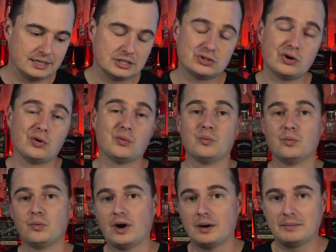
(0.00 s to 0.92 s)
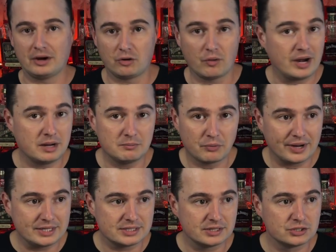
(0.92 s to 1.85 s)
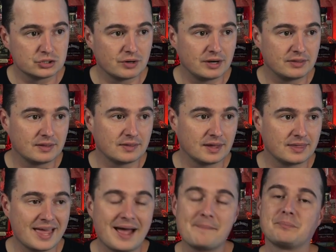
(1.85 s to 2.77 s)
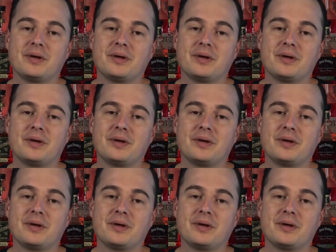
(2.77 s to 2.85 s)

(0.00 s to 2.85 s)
So I'm not grading prices or anything like that,